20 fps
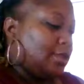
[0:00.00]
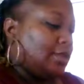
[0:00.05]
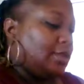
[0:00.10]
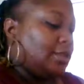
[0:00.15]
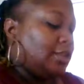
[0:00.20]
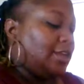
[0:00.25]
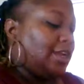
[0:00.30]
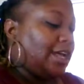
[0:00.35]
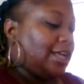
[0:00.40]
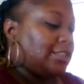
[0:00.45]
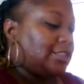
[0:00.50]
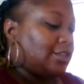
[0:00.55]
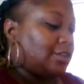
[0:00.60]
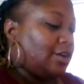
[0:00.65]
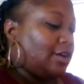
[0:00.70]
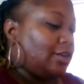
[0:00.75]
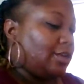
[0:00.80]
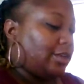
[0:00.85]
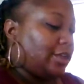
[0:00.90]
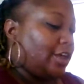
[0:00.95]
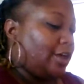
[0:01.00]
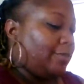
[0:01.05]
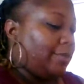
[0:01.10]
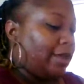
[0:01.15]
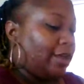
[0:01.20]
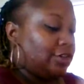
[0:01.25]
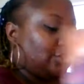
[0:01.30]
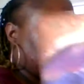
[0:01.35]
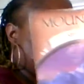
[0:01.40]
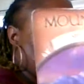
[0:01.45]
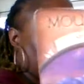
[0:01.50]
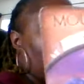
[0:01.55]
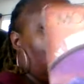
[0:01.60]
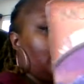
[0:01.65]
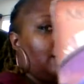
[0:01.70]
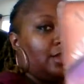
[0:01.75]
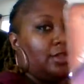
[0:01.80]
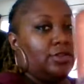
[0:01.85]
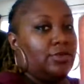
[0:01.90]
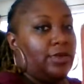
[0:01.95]
You guys are going to come out stronger
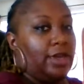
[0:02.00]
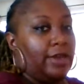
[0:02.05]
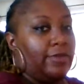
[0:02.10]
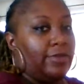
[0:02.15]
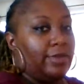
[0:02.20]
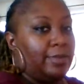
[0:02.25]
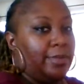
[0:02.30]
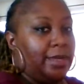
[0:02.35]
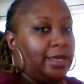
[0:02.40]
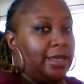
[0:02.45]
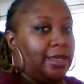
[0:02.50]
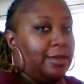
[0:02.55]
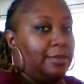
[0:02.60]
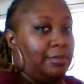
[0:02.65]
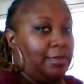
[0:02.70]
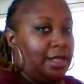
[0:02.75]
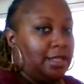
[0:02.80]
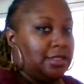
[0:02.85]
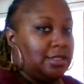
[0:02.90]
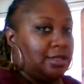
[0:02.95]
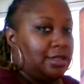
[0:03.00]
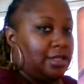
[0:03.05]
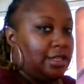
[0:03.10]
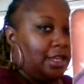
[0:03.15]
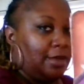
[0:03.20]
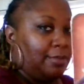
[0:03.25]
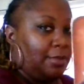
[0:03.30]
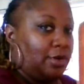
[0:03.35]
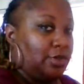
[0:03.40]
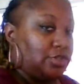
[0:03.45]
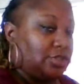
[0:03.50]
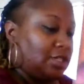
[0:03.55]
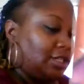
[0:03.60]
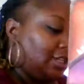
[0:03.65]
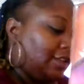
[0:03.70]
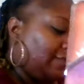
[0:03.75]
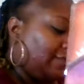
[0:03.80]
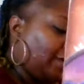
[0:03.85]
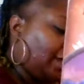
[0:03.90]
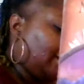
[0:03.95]
than you ever been mentally,
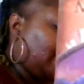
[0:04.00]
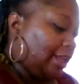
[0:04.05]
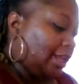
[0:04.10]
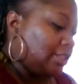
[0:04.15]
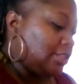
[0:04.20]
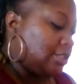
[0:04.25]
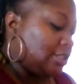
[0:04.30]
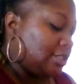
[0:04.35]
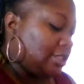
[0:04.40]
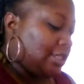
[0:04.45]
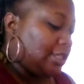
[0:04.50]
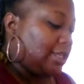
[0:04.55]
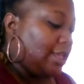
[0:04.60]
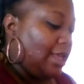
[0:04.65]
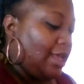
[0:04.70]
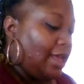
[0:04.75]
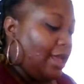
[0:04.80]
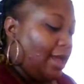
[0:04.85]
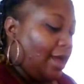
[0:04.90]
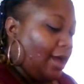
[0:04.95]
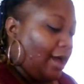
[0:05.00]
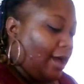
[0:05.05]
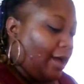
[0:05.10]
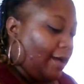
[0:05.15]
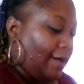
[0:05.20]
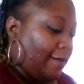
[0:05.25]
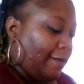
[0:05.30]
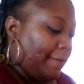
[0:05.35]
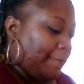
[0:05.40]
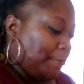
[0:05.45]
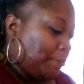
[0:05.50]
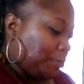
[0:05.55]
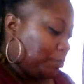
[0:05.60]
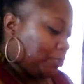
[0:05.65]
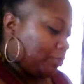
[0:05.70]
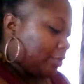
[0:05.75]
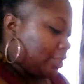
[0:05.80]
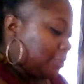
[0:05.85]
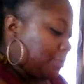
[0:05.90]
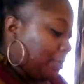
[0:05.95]
emotionally, financially, um,
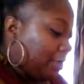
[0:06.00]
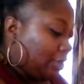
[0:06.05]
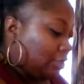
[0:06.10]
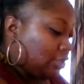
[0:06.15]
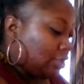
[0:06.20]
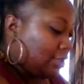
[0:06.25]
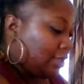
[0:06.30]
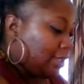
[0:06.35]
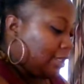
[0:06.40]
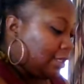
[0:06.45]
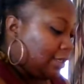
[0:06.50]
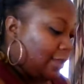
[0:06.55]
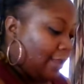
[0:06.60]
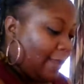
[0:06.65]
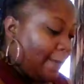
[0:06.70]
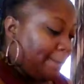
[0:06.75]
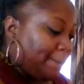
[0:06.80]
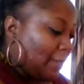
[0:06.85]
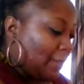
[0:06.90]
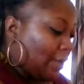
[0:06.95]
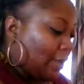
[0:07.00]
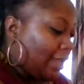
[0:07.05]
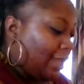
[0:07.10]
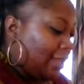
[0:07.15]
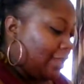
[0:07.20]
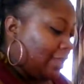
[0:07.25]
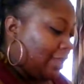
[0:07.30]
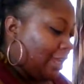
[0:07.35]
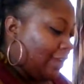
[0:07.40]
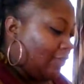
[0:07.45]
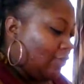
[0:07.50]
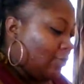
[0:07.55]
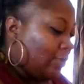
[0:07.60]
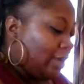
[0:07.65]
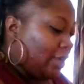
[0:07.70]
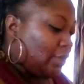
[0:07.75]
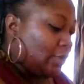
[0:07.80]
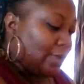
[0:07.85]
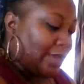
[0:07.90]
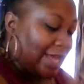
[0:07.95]
spiritually. Okay,
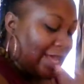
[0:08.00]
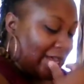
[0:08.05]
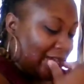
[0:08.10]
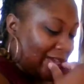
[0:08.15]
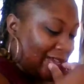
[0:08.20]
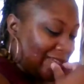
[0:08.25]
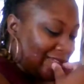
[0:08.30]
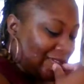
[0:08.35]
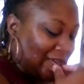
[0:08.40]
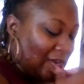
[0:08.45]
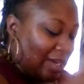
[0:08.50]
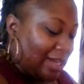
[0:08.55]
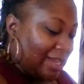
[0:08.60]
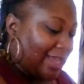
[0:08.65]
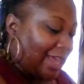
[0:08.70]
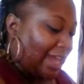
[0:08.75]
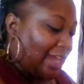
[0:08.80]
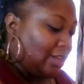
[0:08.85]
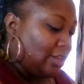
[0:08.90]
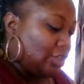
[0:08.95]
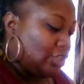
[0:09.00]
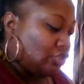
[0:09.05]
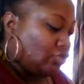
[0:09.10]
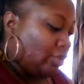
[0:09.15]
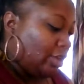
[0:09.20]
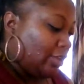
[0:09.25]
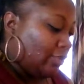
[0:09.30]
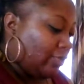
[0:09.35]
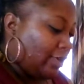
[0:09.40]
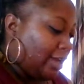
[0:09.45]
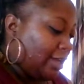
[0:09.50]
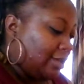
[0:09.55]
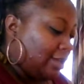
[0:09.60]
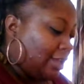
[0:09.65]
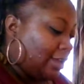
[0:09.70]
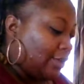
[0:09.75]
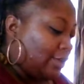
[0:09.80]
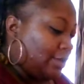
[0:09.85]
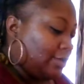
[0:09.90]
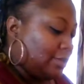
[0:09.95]
everywhere you guys are gaining strength right
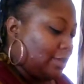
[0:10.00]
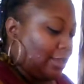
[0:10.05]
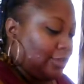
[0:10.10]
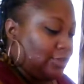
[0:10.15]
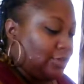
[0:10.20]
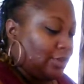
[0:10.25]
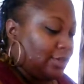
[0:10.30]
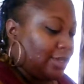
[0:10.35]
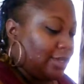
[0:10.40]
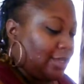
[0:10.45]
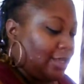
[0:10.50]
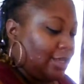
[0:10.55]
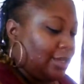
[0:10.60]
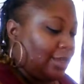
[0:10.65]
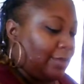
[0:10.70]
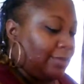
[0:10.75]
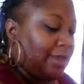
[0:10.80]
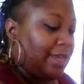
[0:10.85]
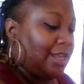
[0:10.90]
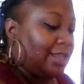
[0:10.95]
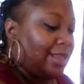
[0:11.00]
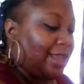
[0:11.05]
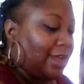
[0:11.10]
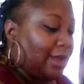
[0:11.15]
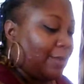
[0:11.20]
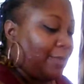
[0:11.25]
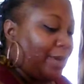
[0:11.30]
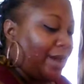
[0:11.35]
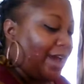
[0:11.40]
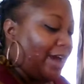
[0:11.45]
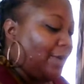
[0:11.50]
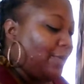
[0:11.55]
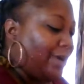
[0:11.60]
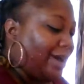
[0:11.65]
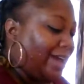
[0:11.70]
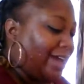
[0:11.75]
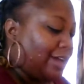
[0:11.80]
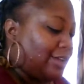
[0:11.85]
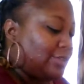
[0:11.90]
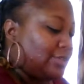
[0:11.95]
now. You're getting I'm getting like a
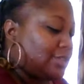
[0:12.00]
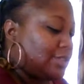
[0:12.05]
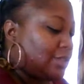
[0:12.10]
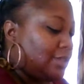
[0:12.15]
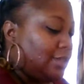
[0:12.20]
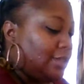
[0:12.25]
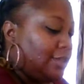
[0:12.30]
powerhouse.